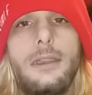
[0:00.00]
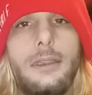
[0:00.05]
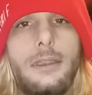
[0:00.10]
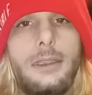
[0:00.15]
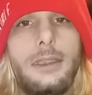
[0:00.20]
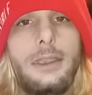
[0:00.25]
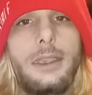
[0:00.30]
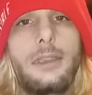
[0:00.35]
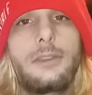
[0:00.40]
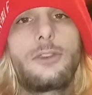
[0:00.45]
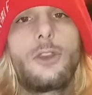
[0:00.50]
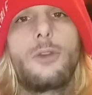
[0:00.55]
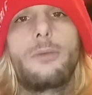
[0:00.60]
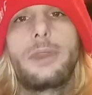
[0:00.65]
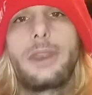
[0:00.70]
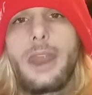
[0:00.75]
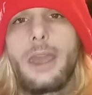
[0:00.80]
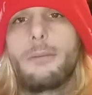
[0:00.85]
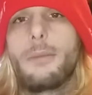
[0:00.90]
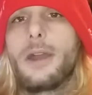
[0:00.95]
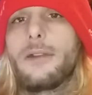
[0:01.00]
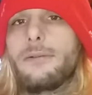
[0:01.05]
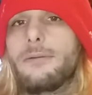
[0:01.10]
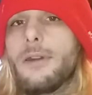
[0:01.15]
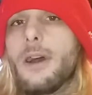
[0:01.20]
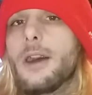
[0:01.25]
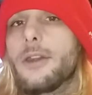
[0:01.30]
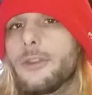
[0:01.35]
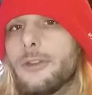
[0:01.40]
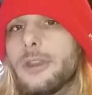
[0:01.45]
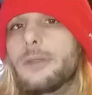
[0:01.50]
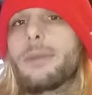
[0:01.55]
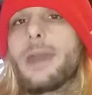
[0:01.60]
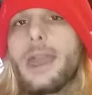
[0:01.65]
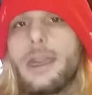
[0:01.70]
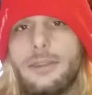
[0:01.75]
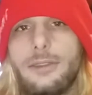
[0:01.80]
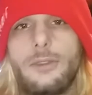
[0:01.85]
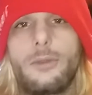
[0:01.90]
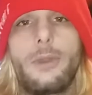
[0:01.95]
he had told me that my father had
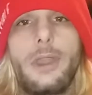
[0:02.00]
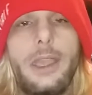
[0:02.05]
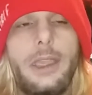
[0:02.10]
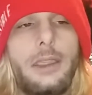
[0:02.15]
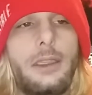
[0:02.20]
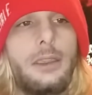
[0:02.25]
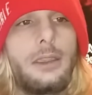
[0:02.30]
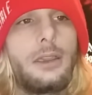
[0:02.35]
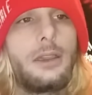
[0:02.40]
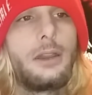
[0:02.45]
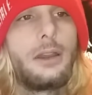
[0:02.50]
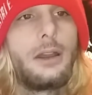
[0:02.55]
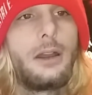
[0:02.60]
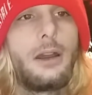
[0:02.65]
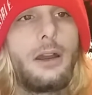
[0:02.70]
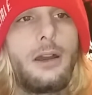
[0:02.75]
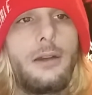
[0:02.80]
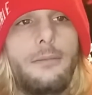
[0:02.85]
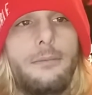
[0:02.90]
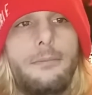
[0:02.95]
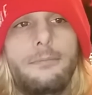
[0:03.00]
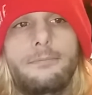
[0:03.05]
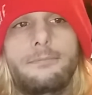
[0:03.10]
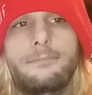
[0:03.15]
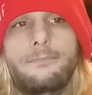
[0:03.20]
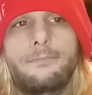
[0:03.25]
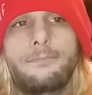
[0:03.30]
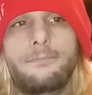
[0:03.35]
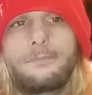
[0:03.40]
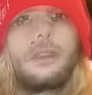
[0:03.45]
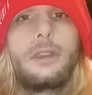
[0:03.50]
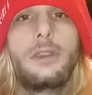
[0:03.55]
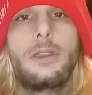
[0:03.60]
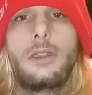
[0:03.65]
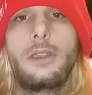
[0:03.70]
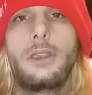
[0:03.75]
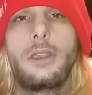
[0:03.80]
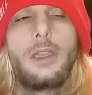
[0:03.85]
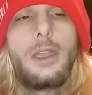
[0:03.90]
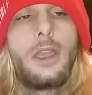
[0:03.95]
passed away.
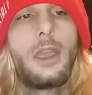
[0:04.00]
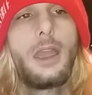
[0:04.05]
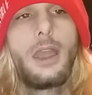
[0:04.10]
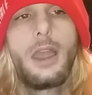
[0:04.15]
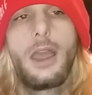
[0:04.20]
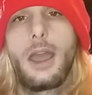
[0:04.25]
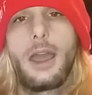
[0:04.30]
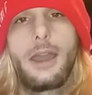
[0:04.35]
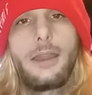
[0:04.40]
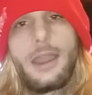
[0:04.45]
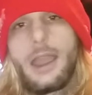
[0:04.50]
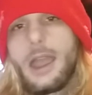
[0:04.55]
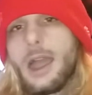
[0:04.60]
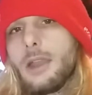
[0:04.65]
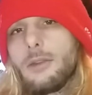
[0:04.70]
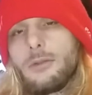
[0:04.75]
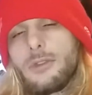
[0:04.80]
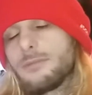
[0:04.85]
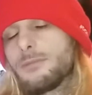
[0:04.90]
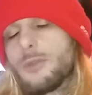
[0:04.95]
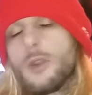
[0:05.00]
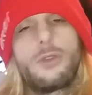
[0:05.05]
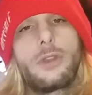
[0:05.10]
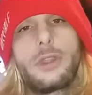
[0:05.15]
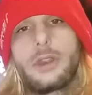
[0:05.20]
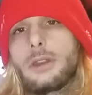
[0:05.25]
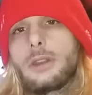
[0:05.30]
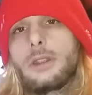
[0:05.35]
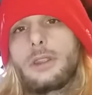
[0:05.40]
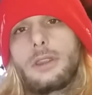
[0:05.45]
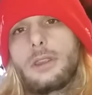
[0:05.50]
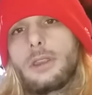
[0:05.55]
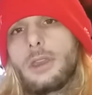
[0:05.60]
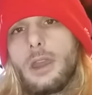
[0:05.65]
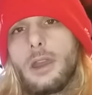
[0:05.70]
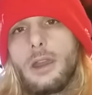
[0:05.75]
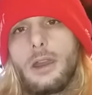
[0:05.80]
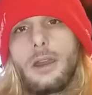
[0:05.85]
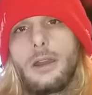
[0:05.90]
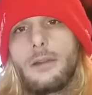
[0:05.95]
I was broken,
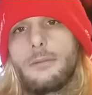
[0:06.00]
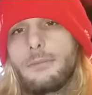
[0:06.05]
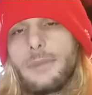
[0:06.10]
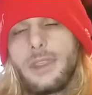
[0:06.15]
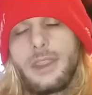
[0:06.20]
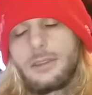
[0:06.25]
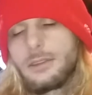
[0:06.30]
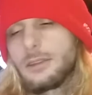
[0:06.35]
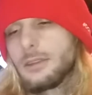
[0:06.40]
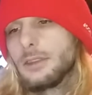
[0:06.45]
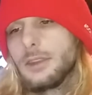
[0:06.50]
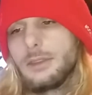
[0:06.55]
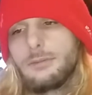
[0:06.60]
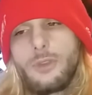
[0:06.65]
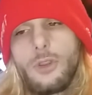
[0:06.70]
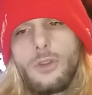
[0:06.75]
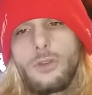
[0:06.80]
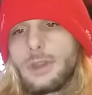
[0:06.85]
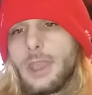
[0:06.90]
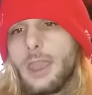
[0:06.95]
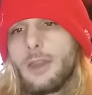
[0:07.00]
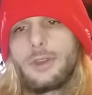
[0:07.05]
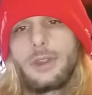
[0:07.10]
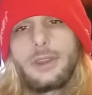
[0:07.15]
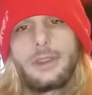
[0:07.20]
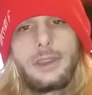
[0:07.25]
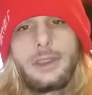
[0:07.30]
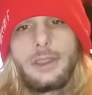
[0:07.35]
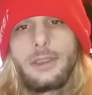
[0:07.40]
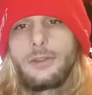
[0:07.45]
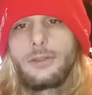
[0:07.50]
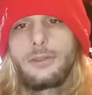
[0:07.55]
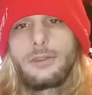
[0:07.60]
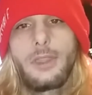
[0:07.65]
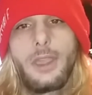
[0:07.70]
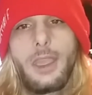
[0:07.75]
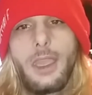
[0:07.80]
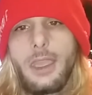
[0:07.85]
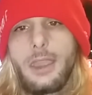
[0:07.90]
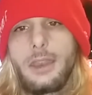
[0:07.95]
instantly broke down in tears.
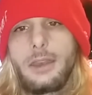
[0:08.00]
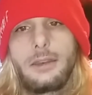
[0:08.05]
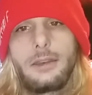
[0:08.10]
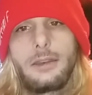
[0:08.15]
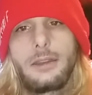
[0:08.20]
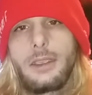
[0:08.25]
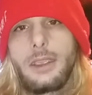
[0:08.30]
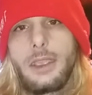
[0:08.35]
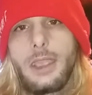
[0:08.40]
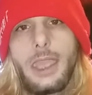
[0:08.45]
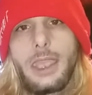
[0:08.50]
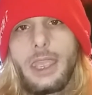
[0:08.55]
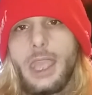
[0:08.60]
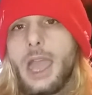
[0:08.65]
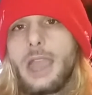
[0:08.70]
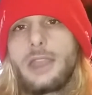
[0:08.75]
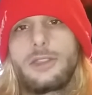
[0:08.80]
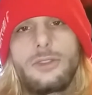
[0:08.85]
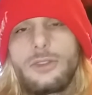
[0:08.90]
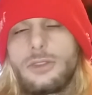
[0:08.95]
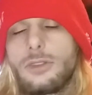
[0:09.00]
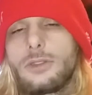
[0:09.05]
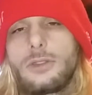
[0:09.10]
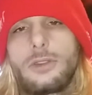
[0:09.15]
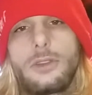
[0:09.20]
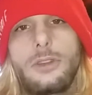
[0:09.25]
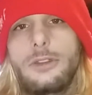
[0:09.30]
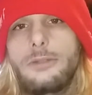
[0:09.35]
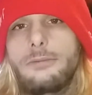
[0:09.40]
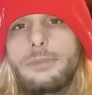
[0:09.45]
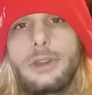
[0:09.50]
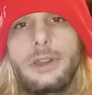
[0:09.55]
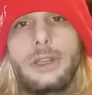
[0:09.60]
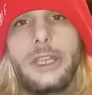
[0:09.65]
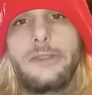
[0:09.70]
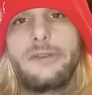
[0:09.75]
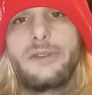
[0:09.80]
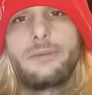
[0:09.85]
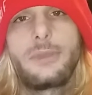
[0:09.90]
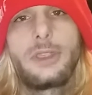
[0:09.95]
And I just couldn't
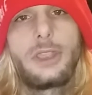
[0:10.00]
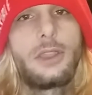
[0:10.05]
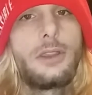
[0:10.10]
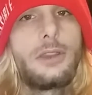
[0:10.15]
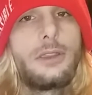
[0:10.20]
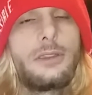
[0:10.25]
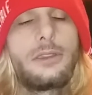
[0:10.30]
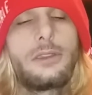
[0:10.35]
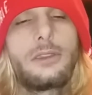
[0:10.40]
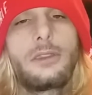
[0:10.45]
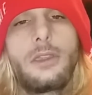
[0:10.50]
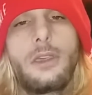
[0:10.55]
believe it because